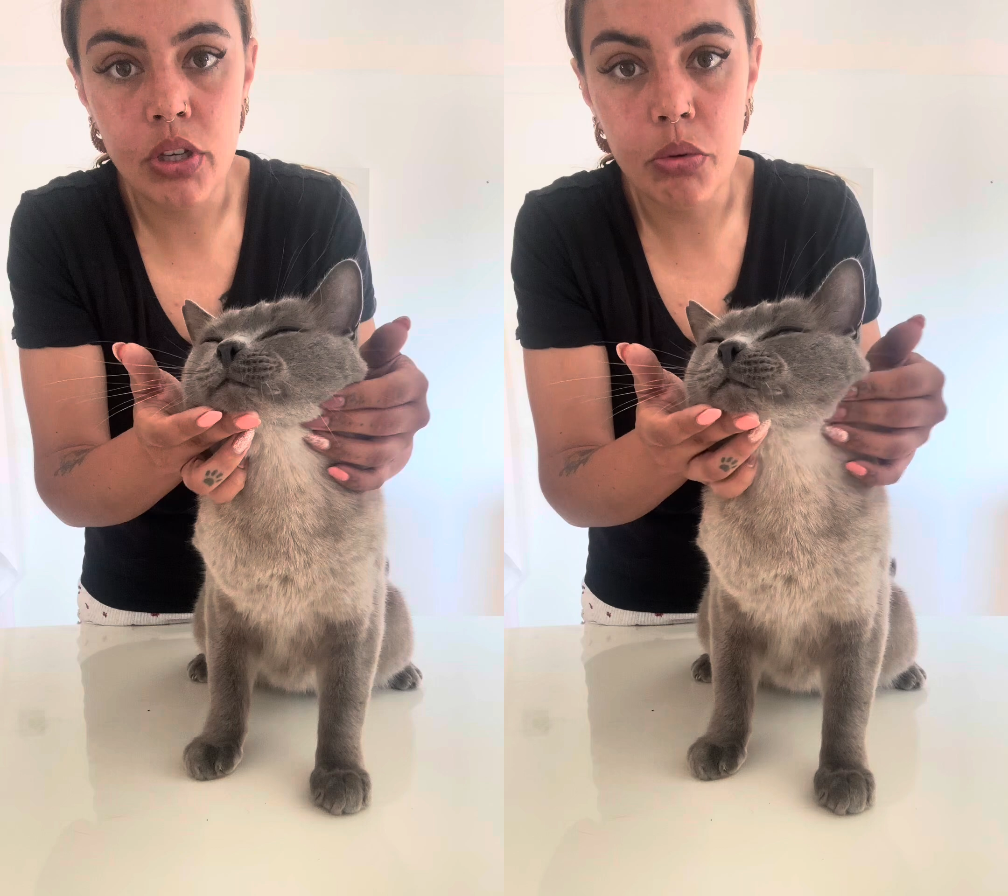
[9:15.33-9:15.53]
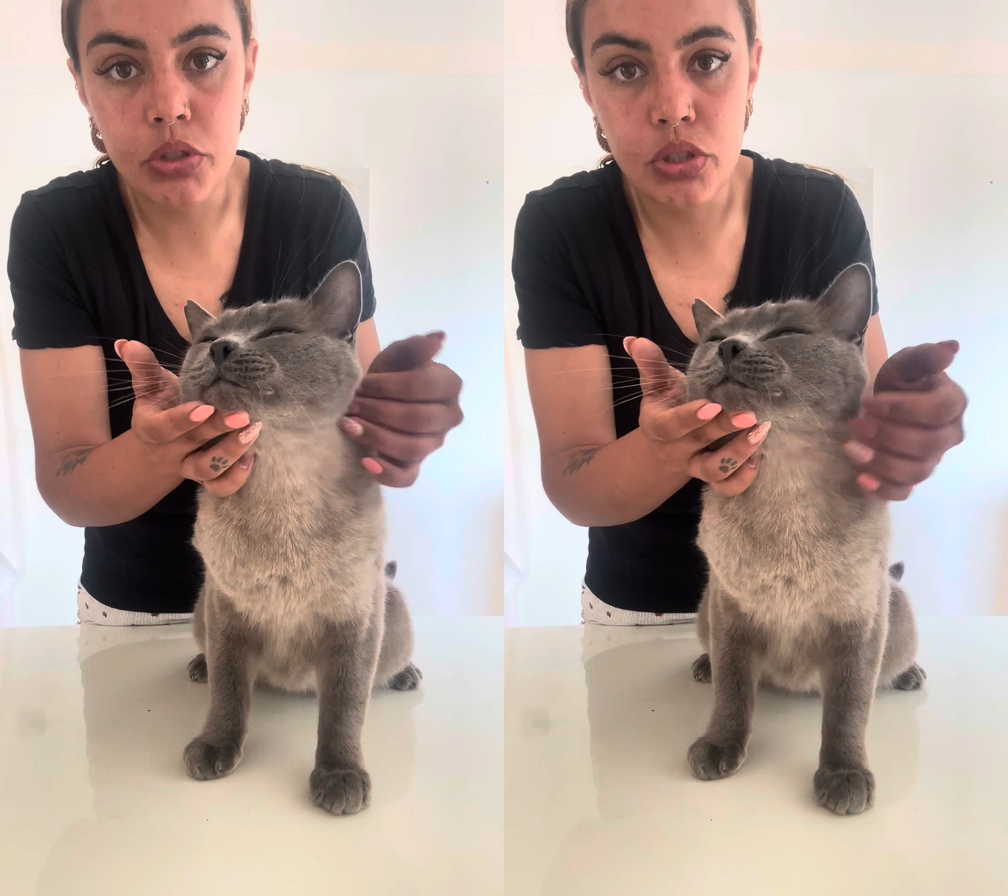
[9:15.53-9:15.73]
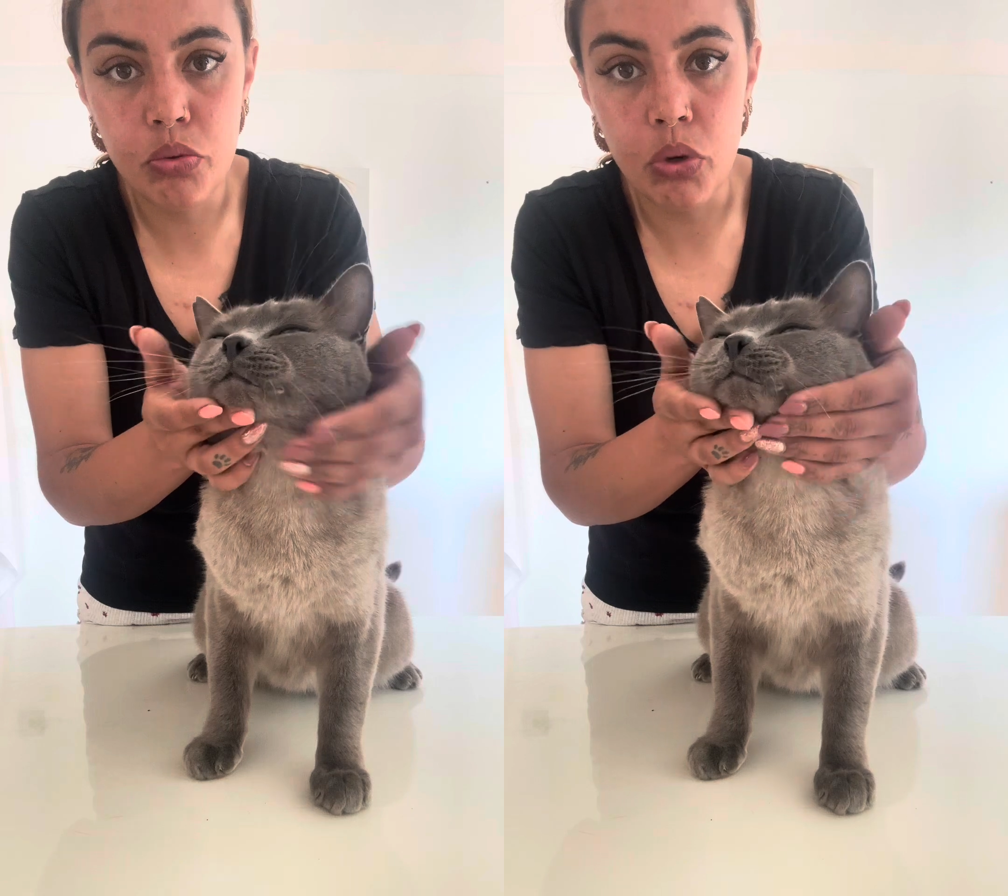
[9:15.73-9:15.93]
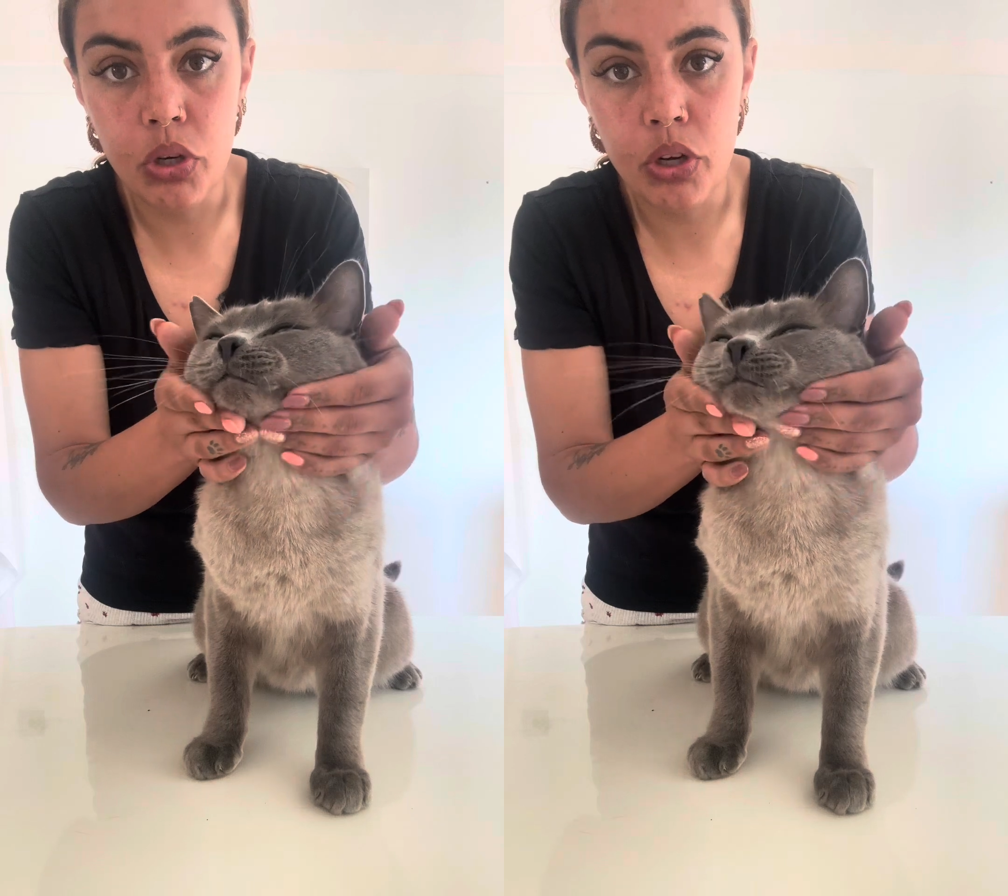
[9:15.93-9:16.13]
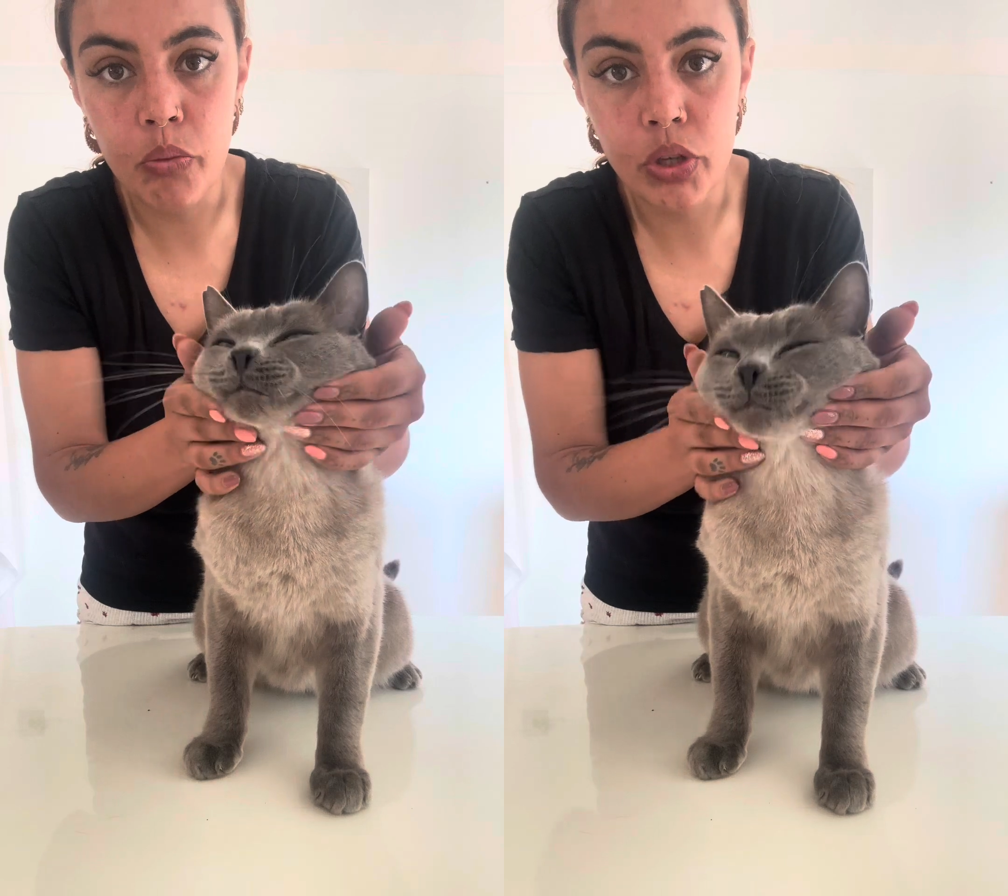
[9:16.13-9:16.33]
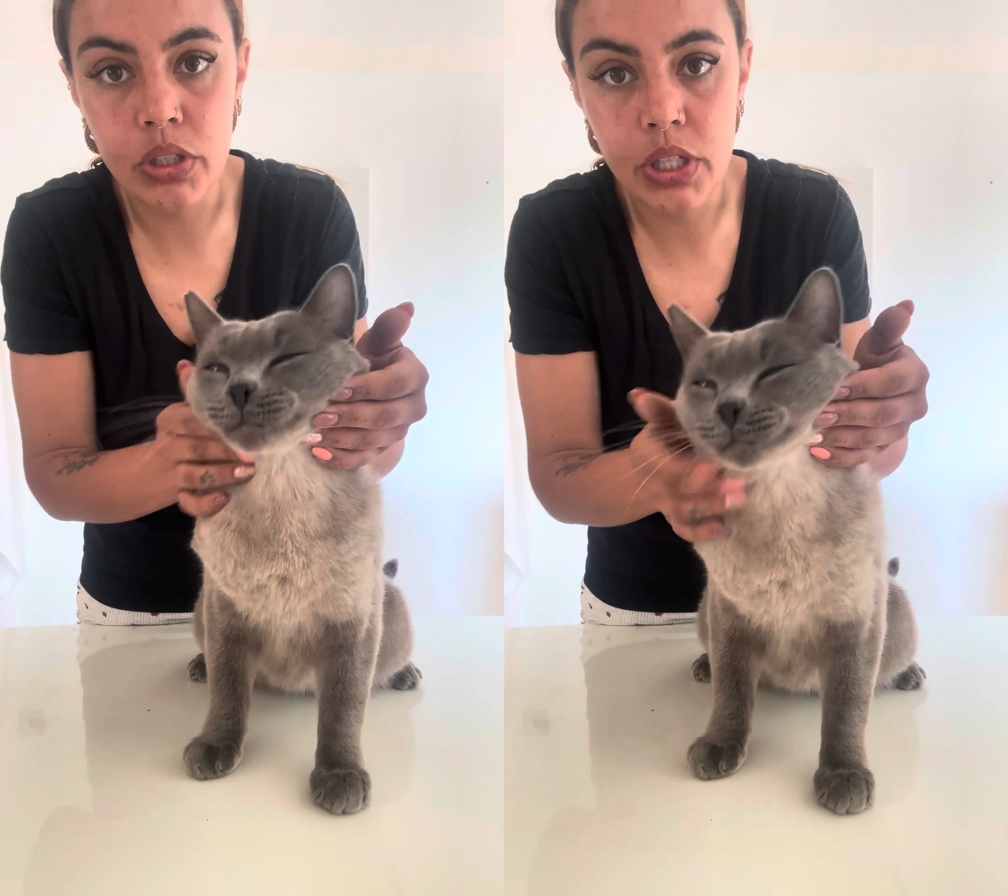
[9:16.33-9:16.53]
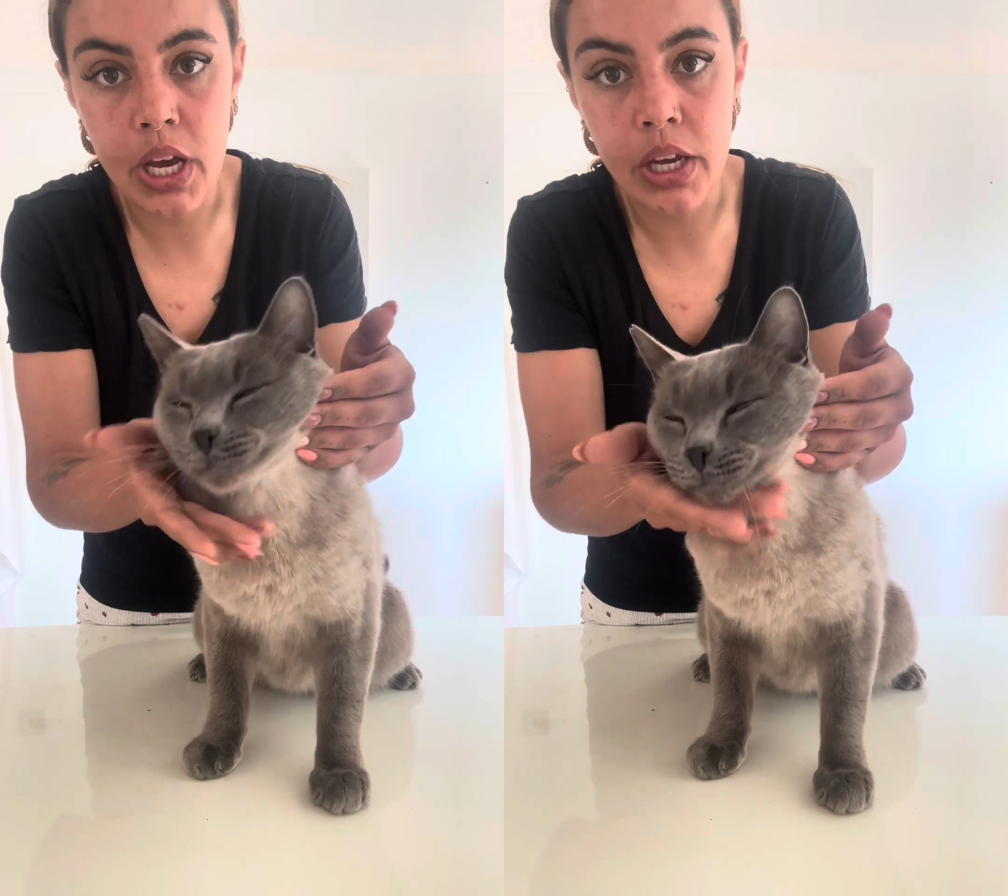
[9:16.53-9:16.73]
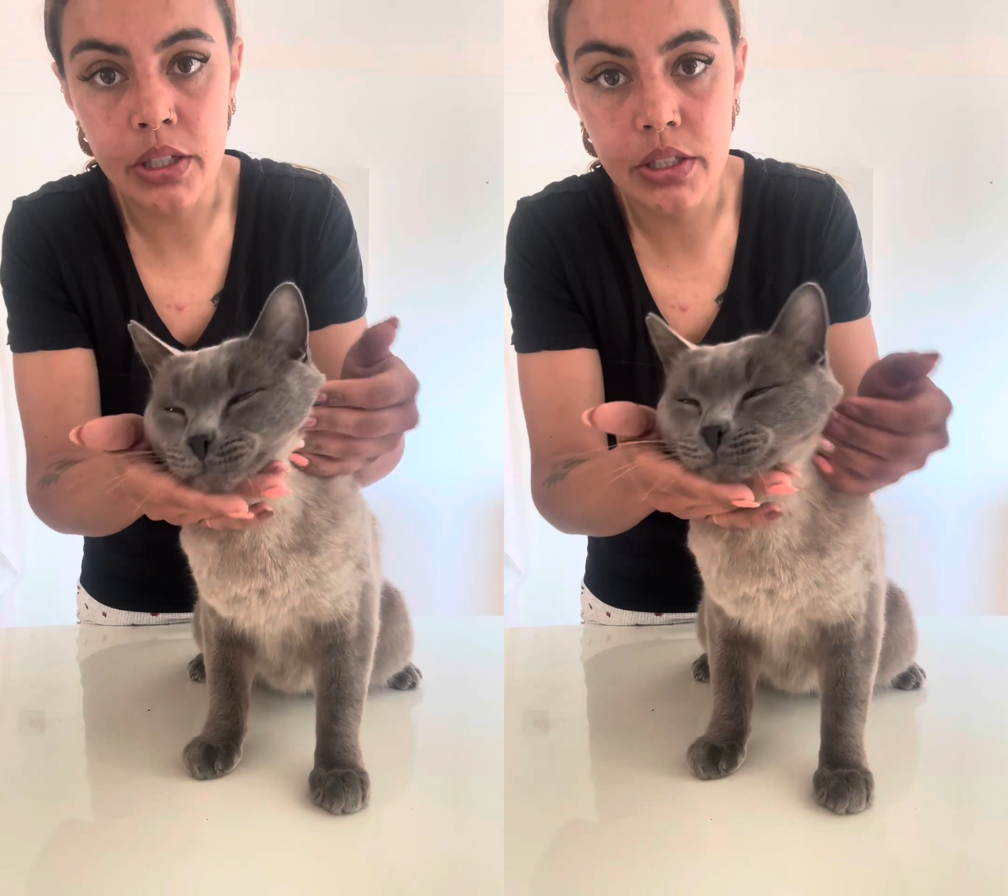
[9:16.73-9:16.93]
he was swollen on one
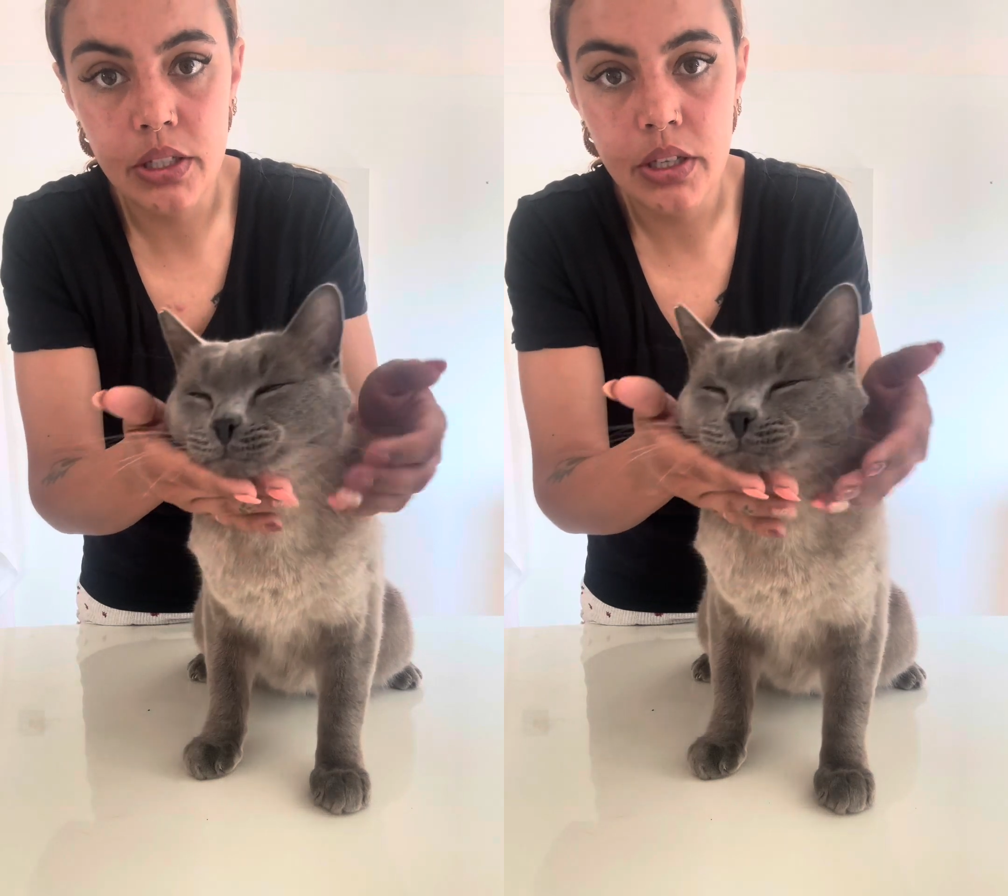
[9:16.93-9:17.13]
side,